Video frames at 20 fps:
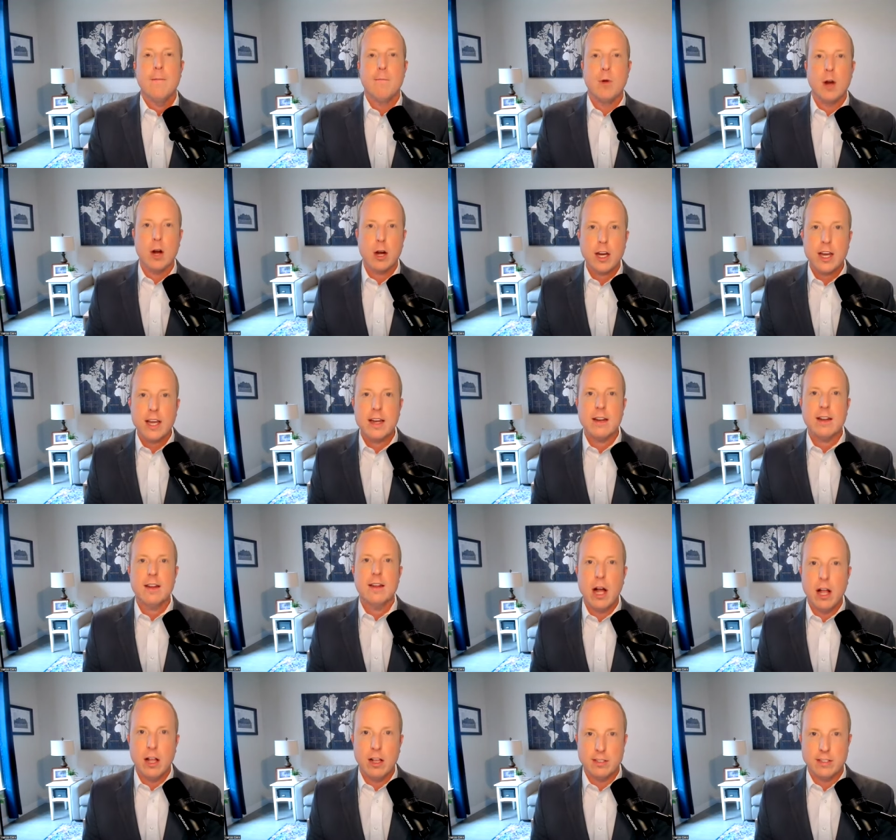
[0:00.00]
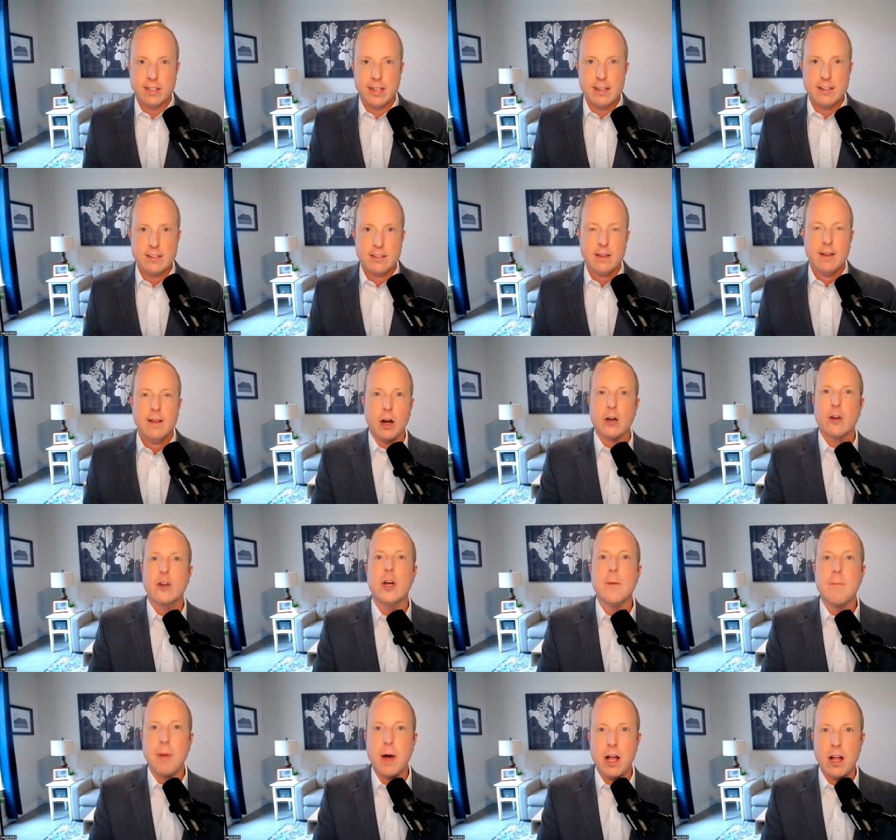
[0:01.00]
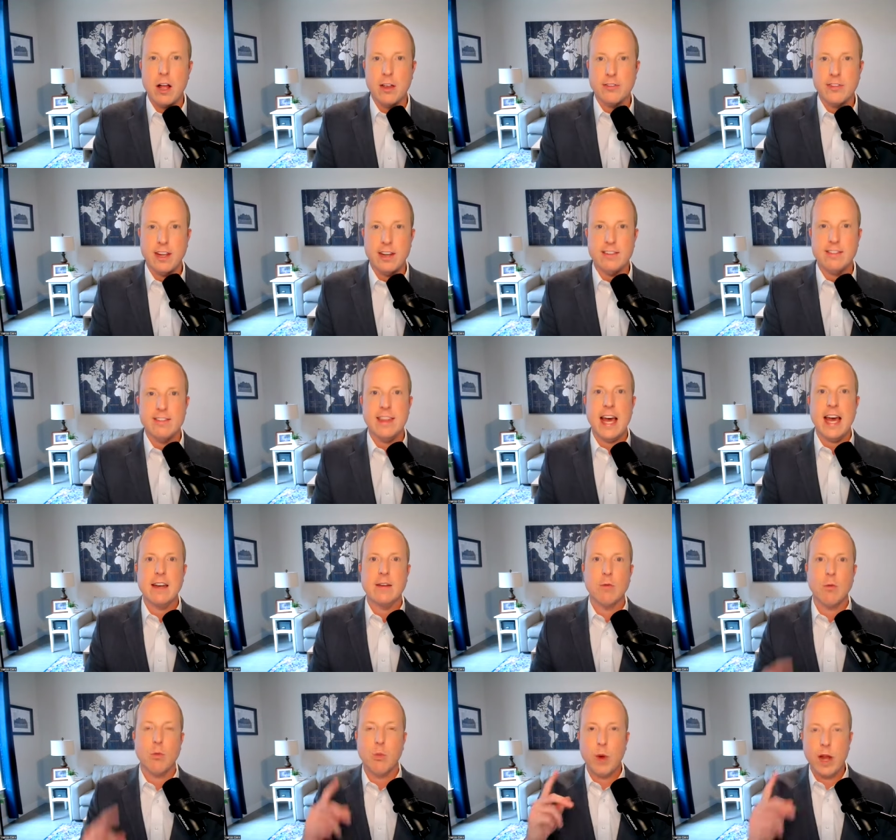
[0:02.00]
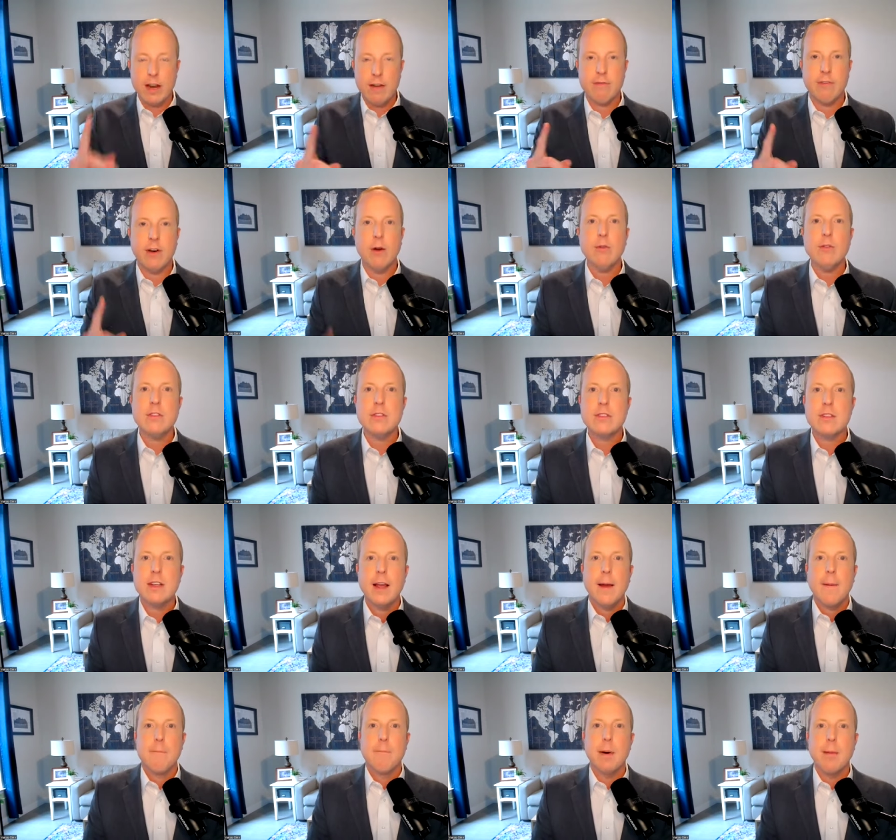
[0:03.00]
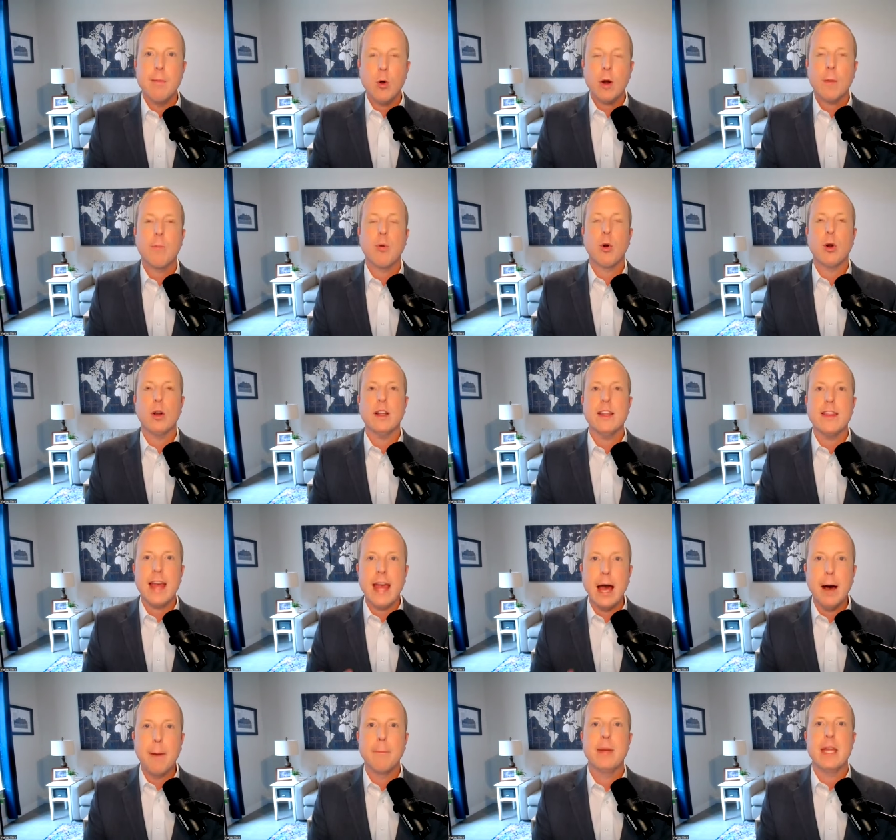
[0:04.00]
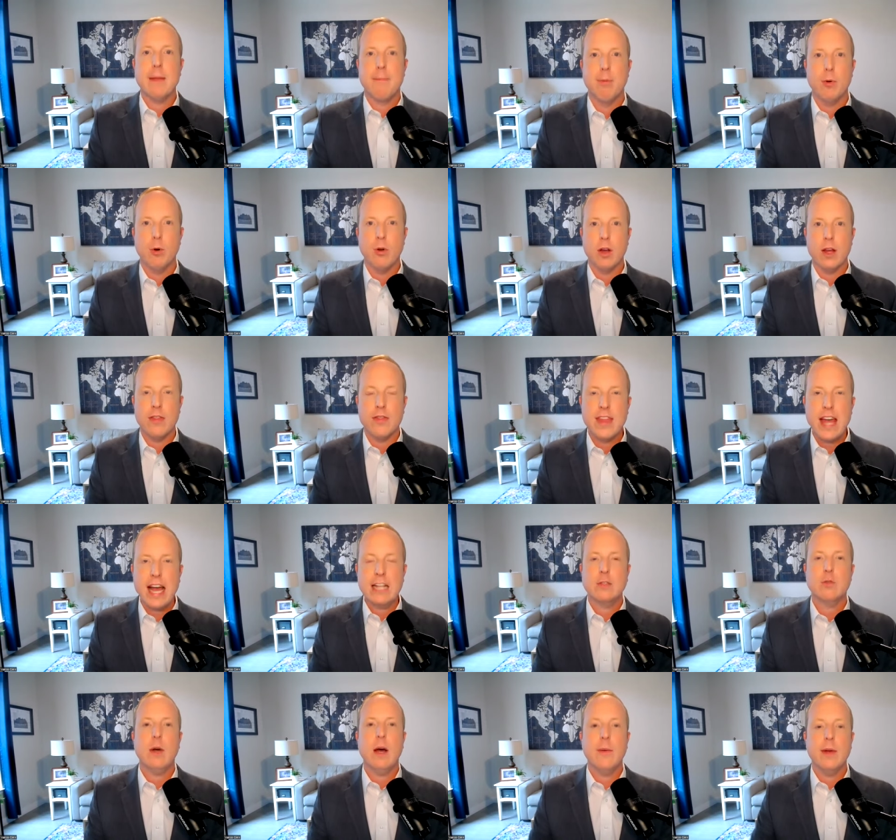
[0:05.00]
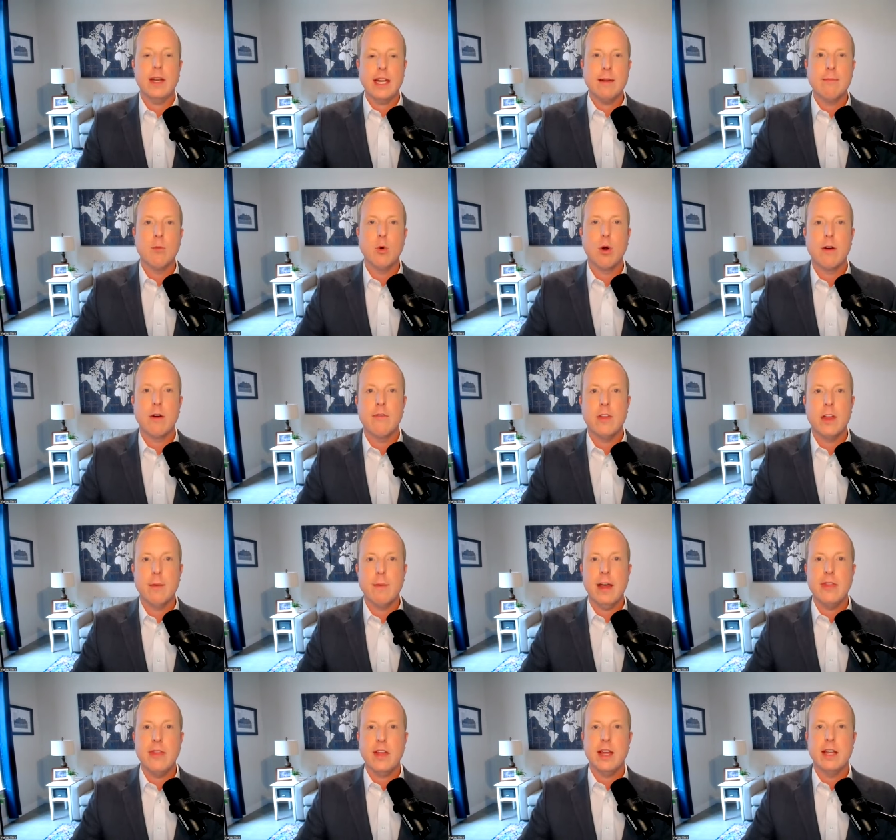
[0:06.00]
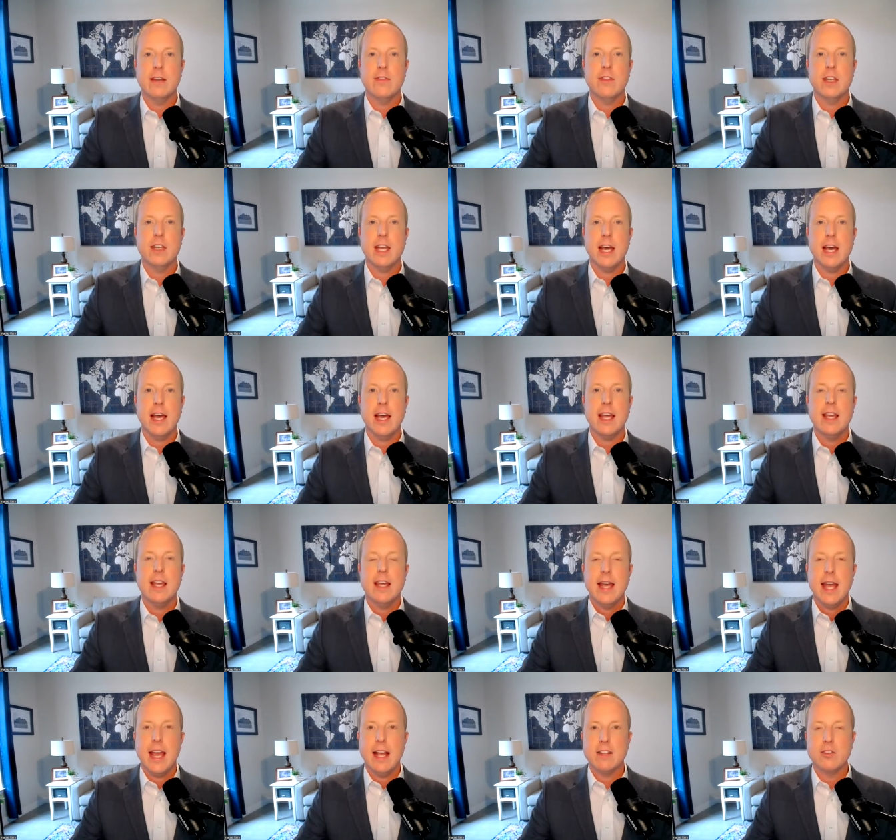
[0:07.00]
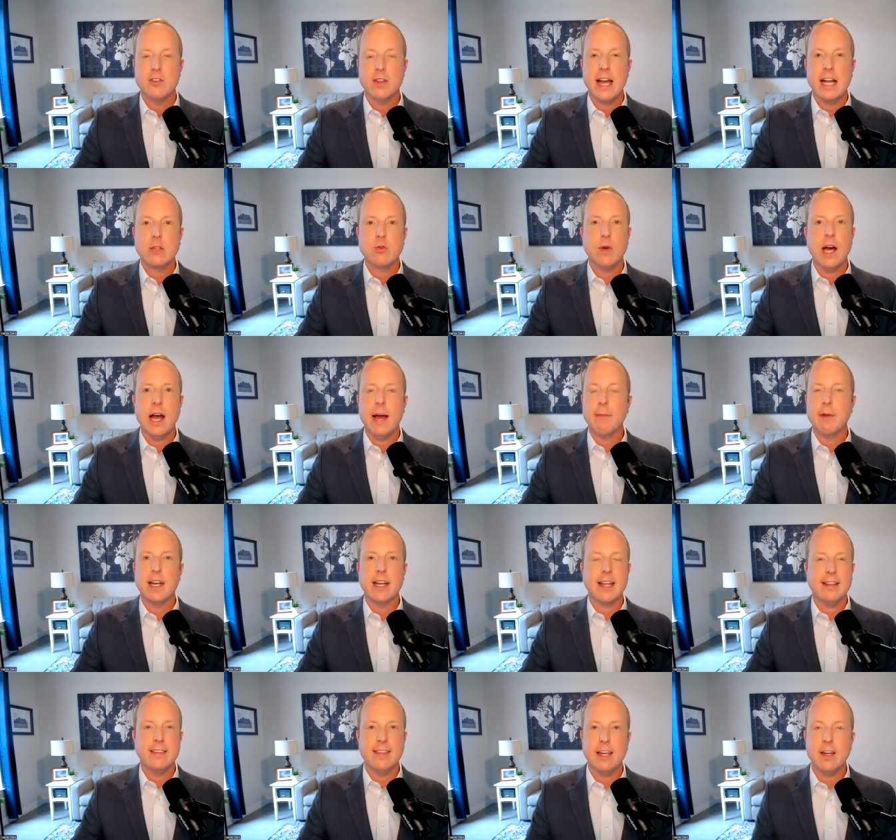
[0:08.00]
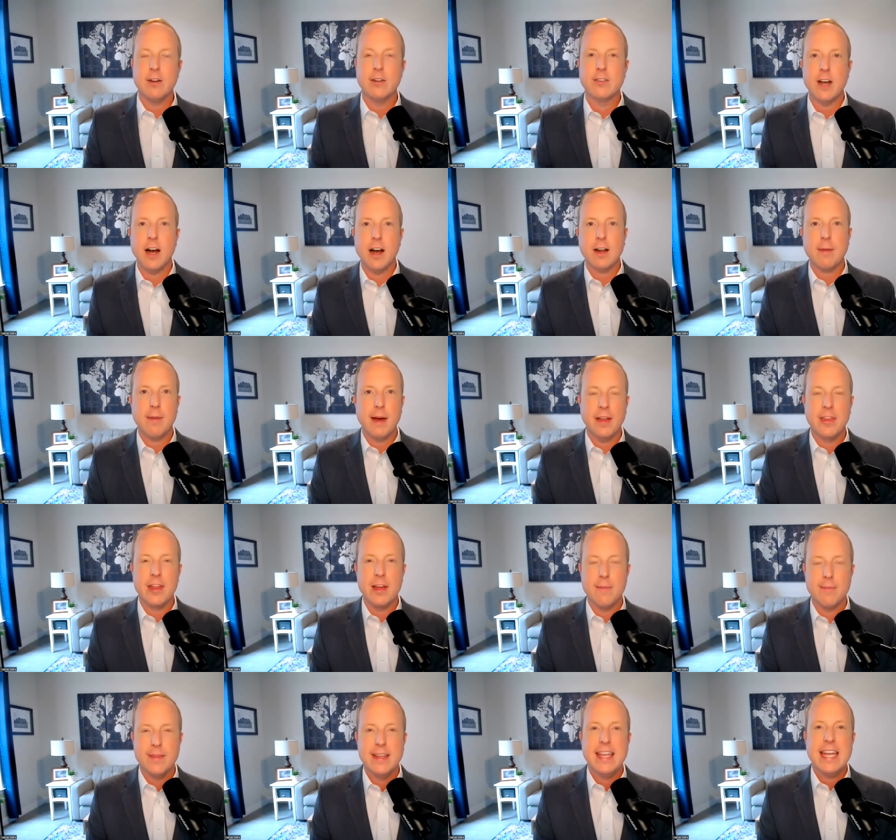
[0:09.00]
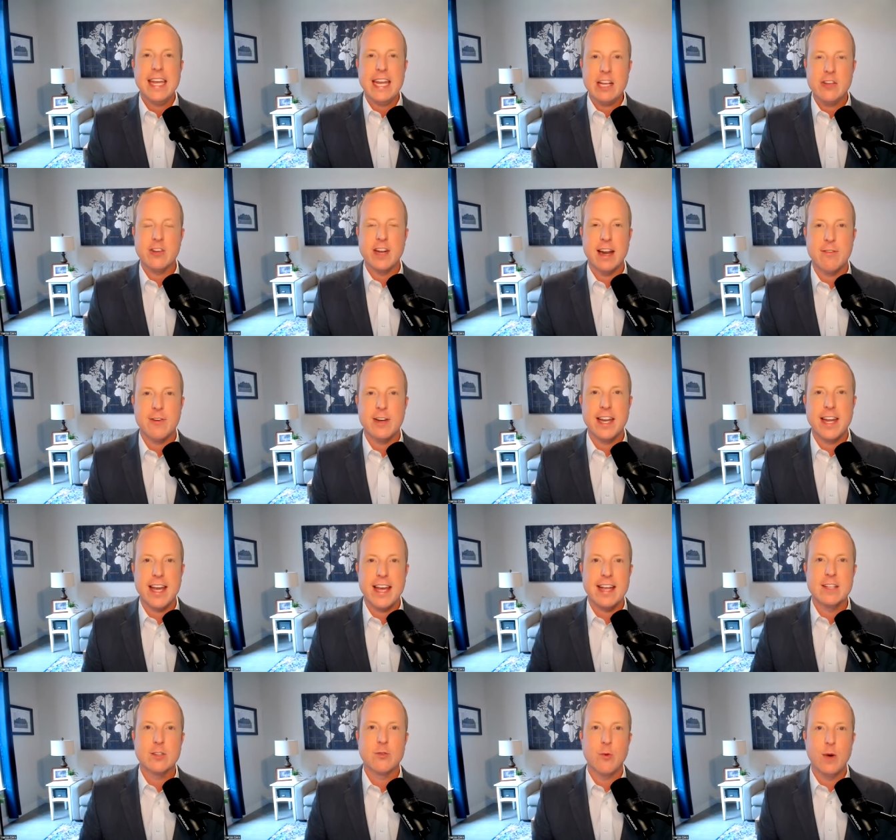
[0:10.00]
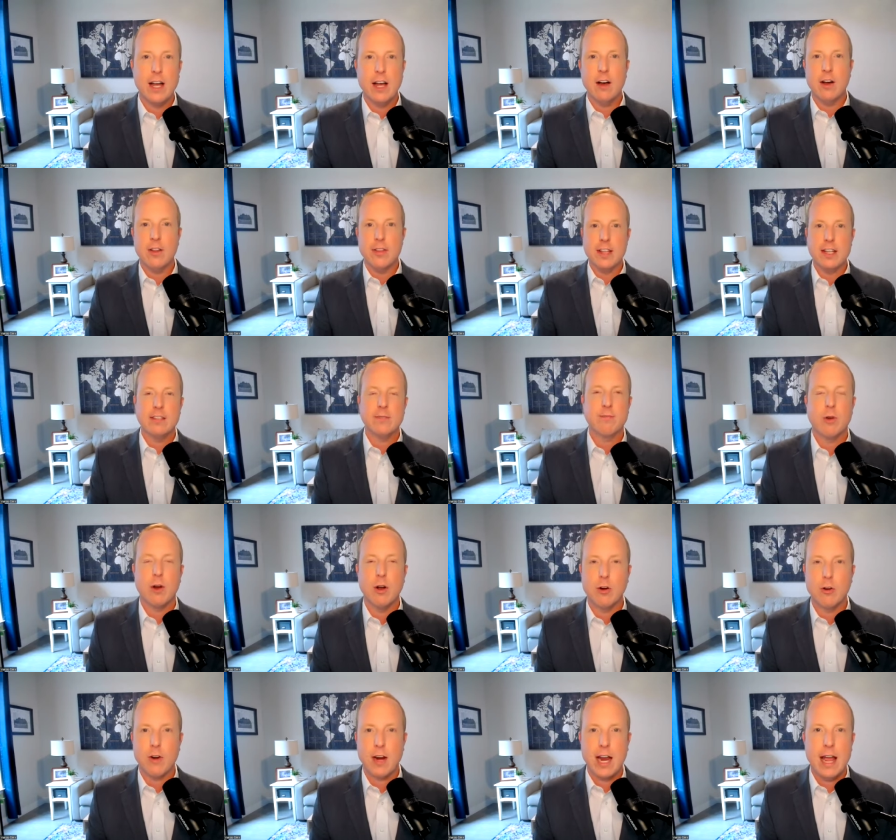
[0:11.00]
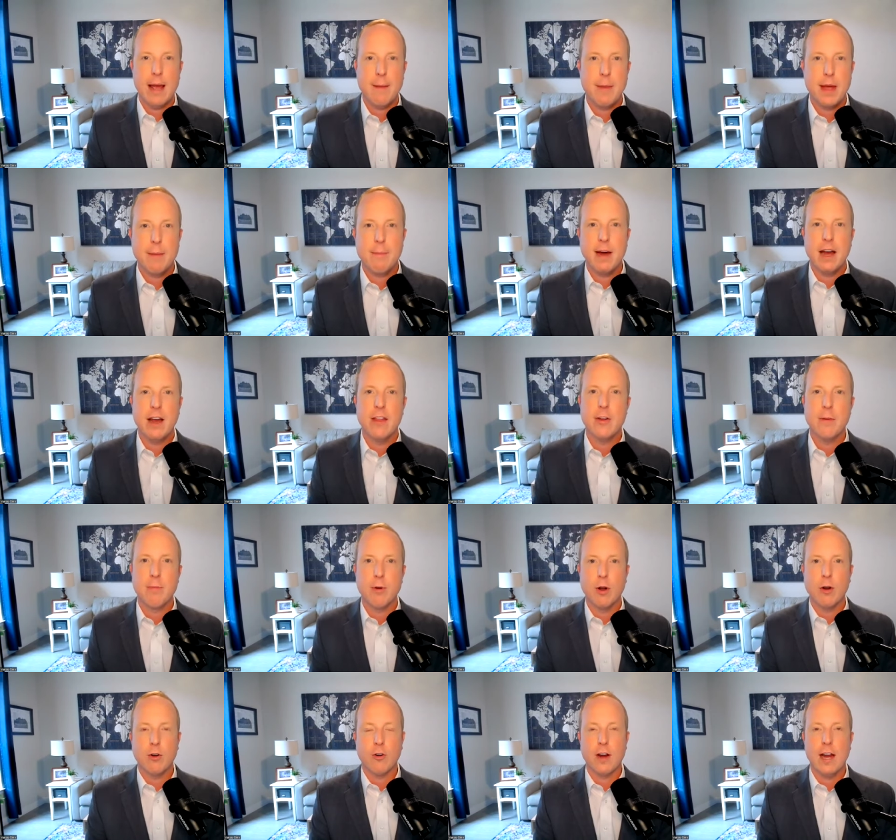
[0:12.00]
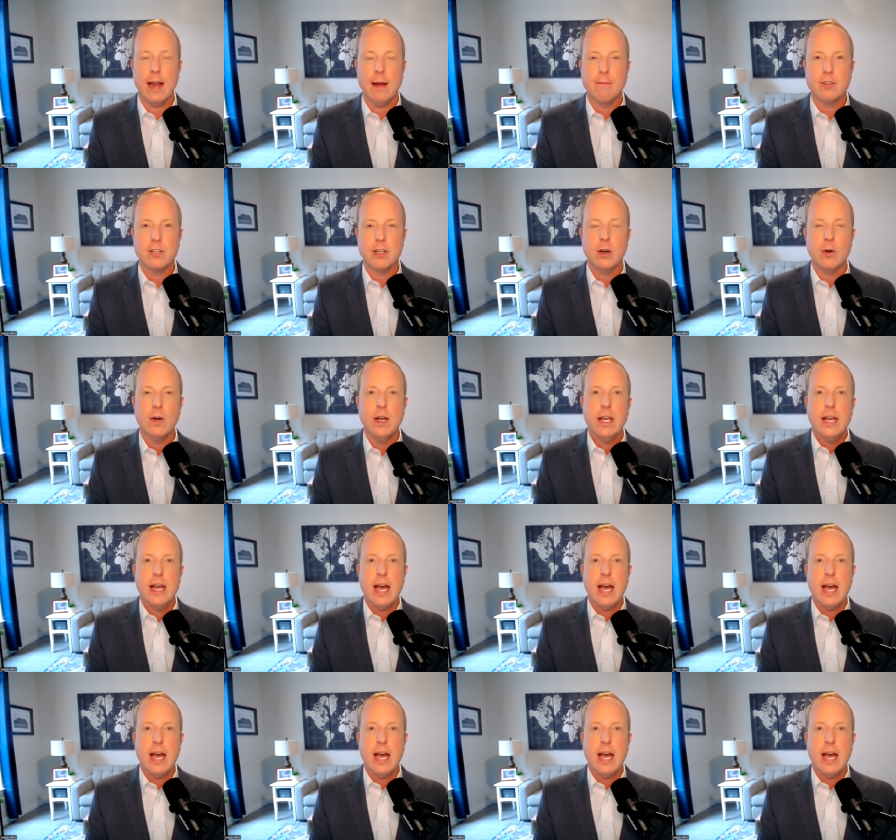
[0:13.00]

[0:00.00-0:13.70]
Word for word: market policies are good policies that win votes, but more importantly, they help people. And that's why we need more of them at the end of the day. And so that's why I'm going to continue to talk about them each and every day as well in this program and my other program. So